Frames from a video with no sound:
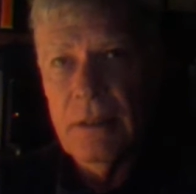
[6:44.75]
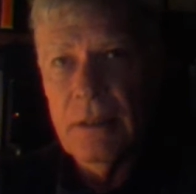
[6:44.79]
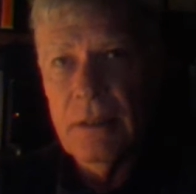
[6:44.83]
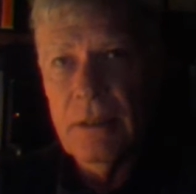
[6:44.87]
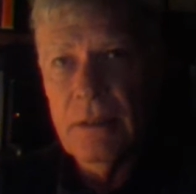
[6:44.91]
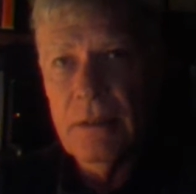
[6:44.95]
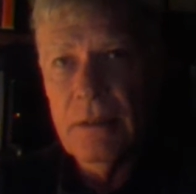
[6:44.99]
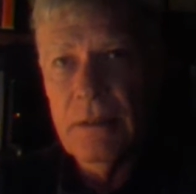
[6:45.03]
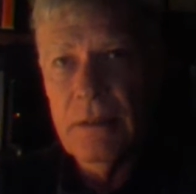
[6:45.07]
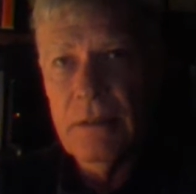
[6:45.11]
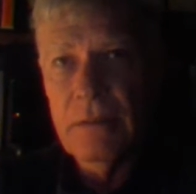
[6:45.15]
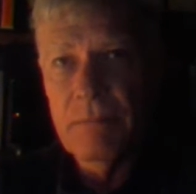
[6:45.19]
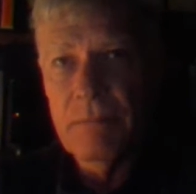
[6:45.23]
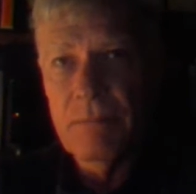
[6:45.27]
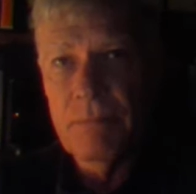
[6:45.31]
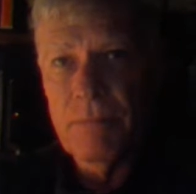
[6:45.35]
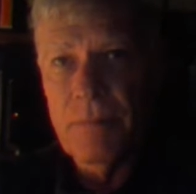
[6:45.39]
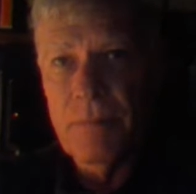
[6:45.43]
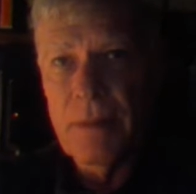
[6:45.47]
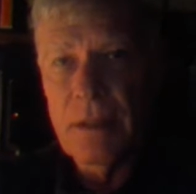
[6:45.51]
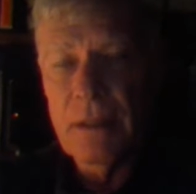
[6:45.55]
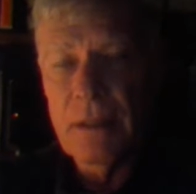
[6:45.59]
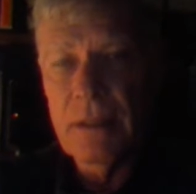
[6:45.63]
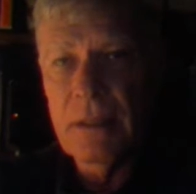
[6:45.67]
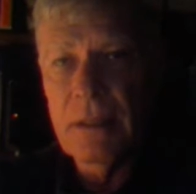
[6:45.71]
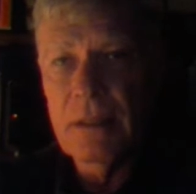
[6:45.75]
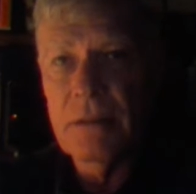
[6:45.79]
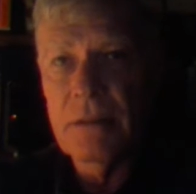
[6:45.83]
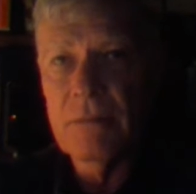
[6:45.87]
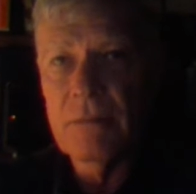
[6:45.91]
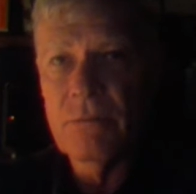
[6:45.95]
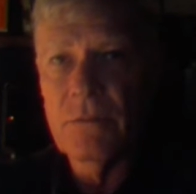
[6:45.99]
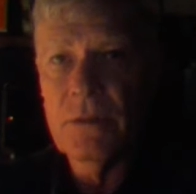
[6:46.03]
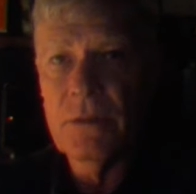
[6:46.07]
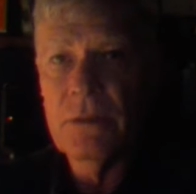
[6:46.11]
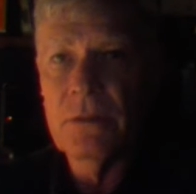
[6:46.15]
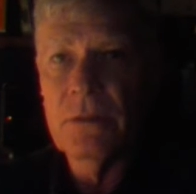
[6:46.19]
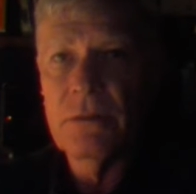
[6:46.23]
And
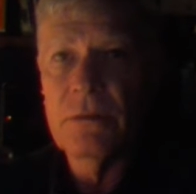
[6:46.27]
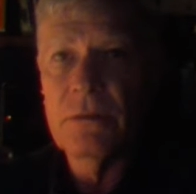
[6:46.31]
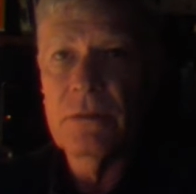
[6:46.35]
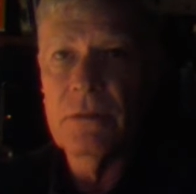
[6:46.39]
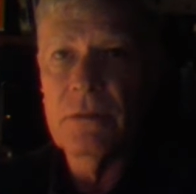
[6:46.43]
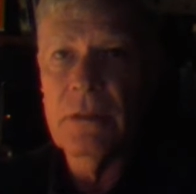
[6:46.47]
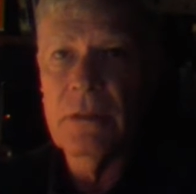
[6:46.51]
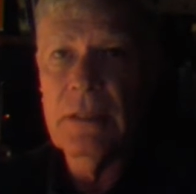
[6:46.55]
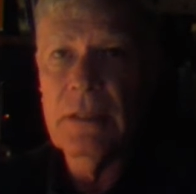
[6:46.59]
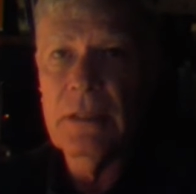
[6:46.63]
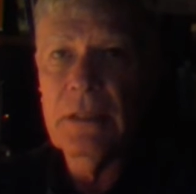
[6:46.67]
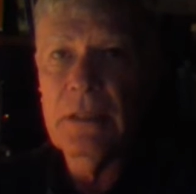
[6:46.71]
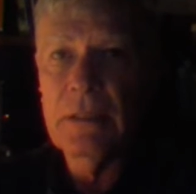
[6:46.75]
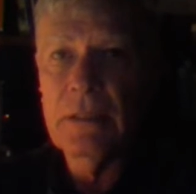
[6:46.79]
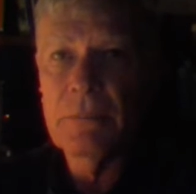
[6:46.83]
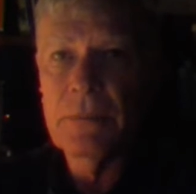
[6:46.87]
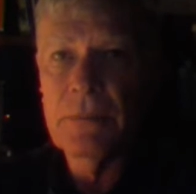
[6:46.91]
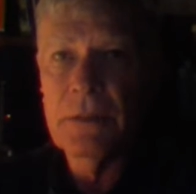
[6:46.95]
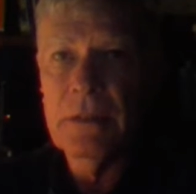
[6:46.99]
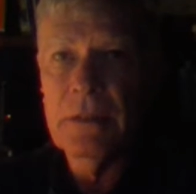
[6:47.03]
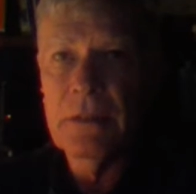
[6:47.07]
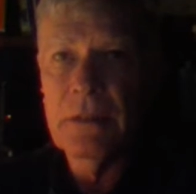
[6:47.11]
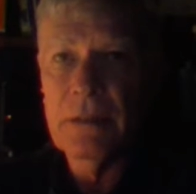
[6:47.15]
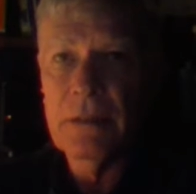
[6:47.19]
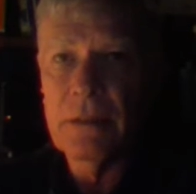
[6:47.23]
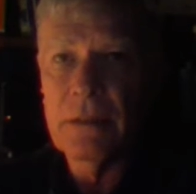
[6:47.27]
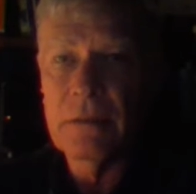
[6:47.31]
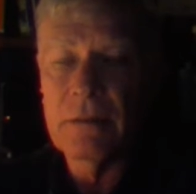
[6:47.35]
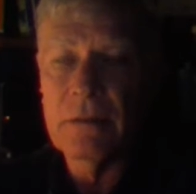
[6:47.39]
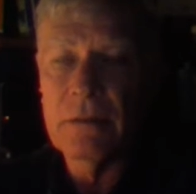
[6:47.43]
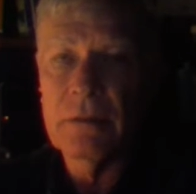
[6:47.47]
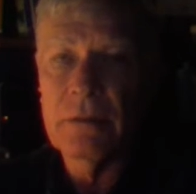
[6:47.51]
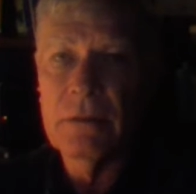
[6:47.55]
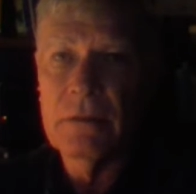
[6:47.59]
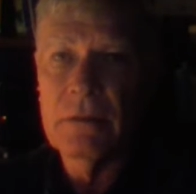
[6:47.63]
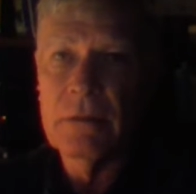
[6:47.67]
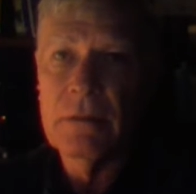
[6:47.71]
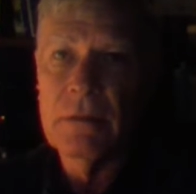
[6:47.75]
again, when you heat up anything,
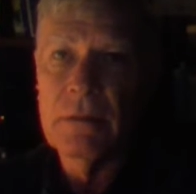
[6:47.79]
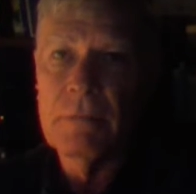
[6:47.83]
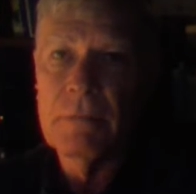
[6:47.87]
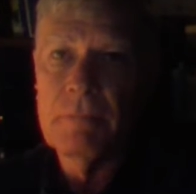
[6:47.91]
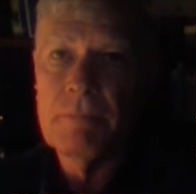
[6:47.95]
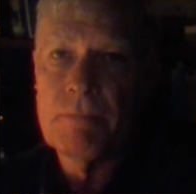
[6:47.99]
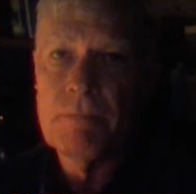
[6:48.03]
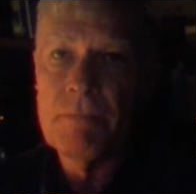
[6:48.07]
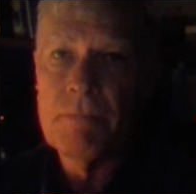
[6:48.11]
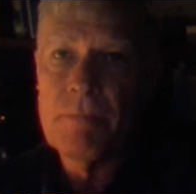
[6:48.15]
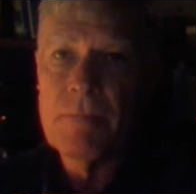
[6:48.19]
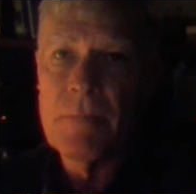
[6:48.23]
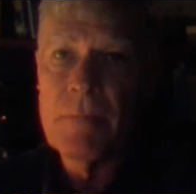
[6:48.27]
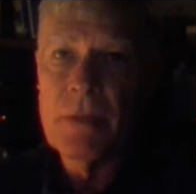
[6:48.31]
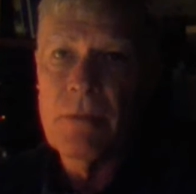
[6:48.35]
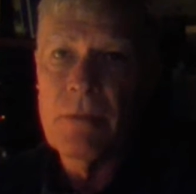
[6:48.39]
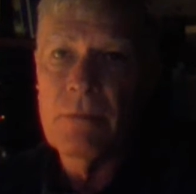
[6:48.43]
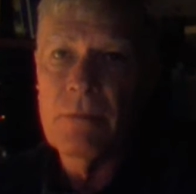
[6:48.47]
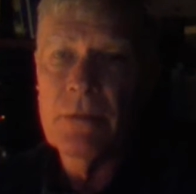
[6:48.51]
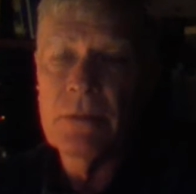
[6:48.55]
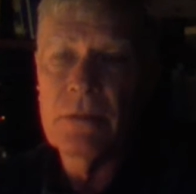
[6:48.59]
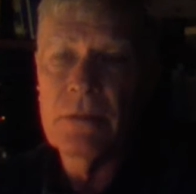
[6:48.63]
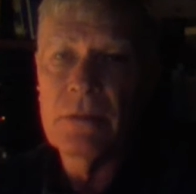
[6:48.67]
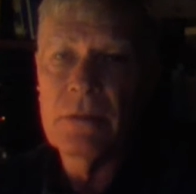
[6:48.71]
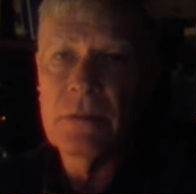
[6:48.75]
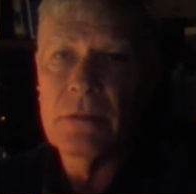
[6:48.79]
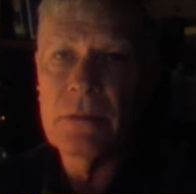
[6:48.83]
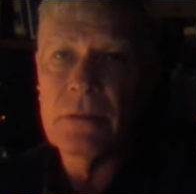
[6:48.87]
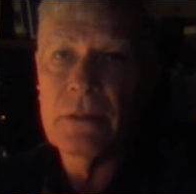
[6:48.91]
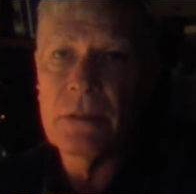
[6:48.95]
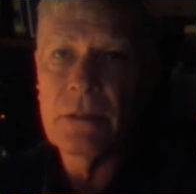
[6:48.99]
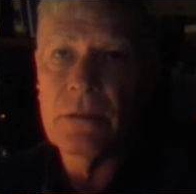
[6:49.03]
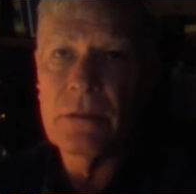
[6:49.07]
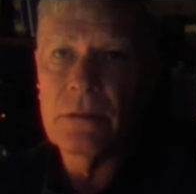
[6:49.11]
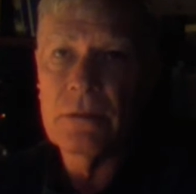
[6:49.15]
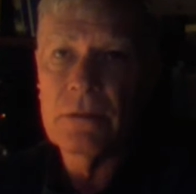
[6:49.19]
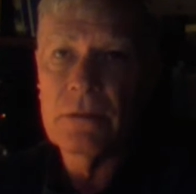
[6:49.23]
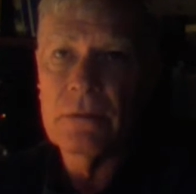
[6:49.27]
when you
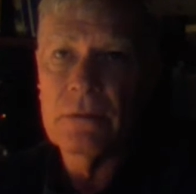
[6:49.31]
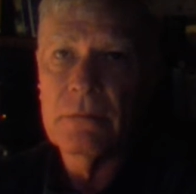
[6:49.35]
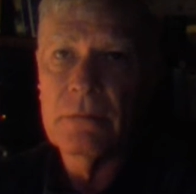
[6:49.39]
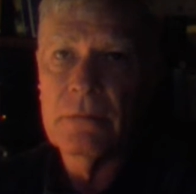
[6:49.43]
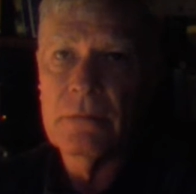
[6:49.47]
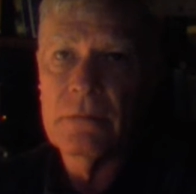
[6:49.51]
distill it,